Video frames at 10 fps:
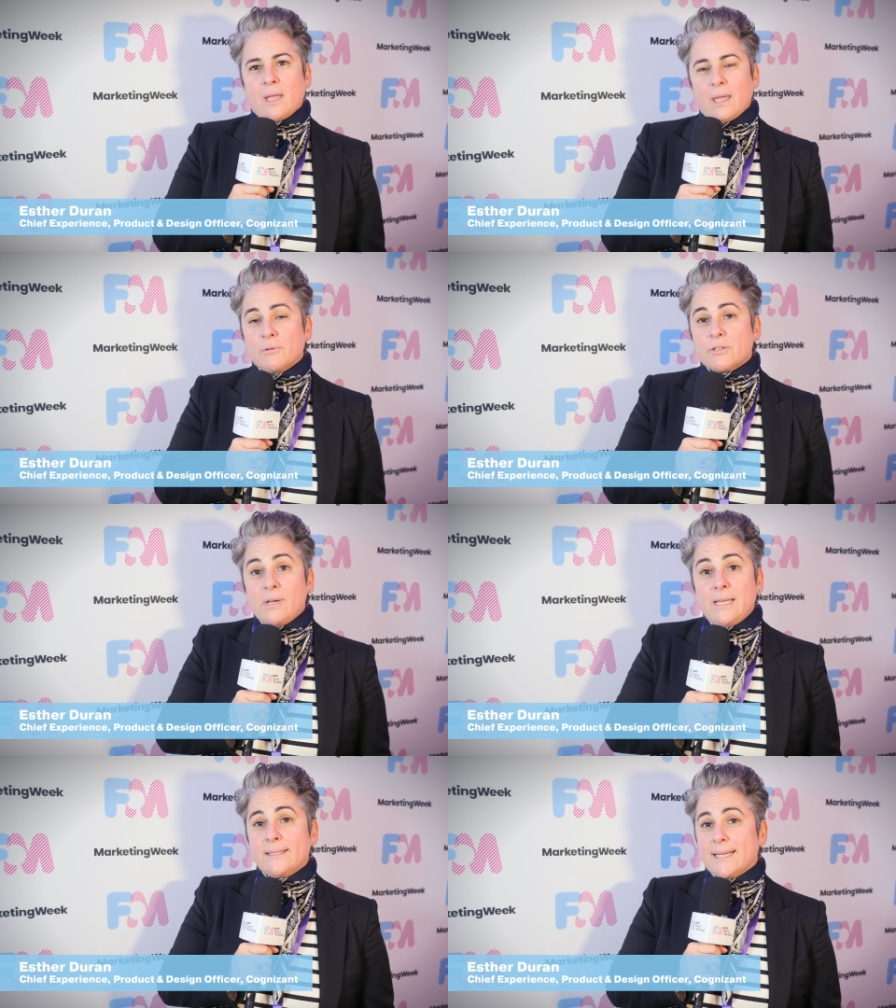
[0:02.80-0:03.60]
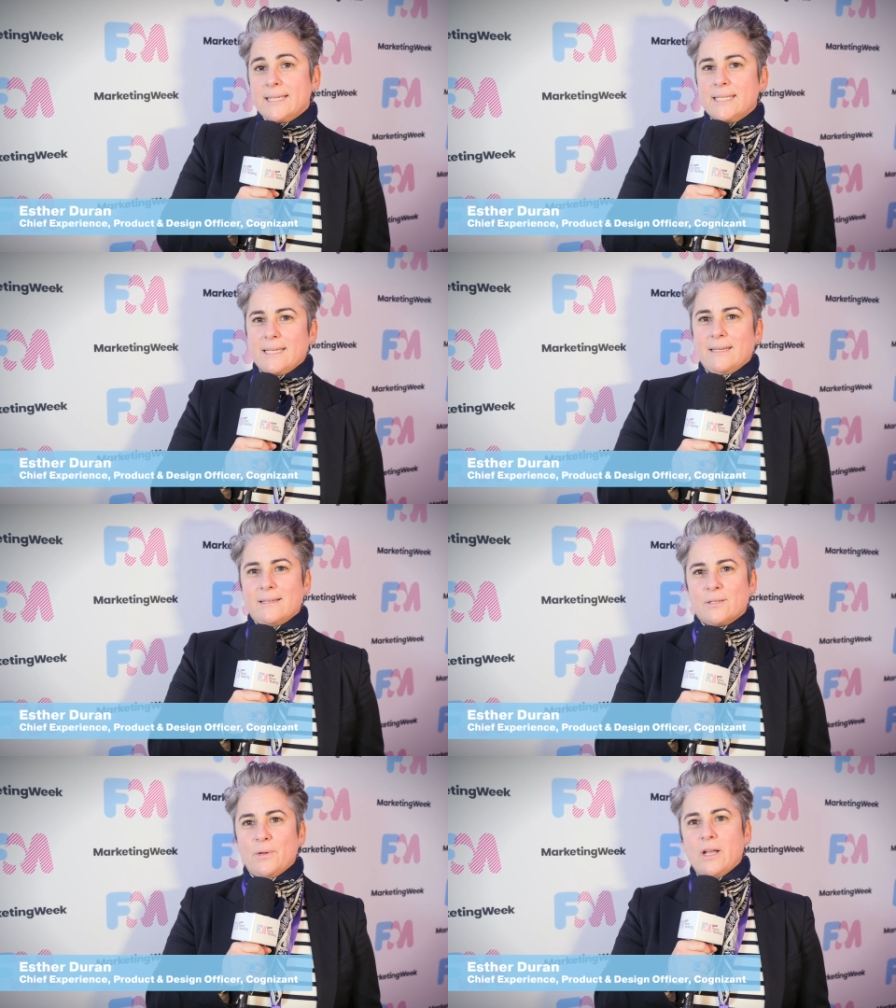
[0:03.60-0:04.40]
It was really interesting
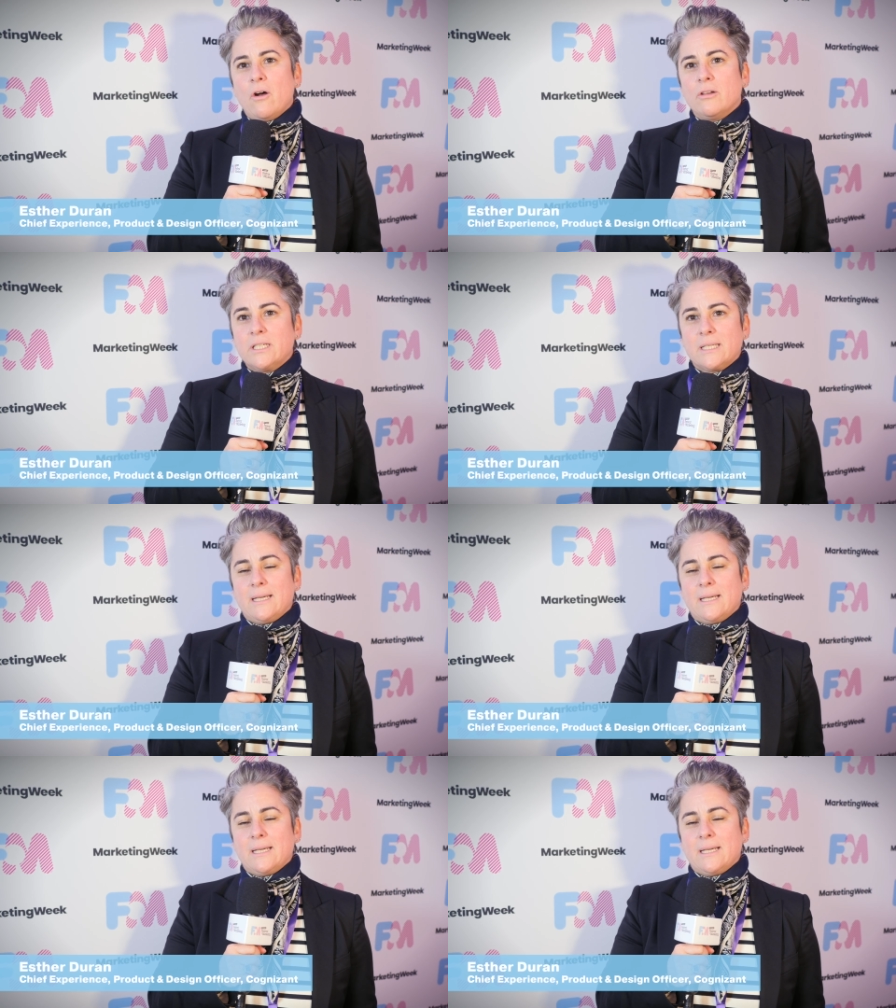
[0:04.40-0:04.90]
as we host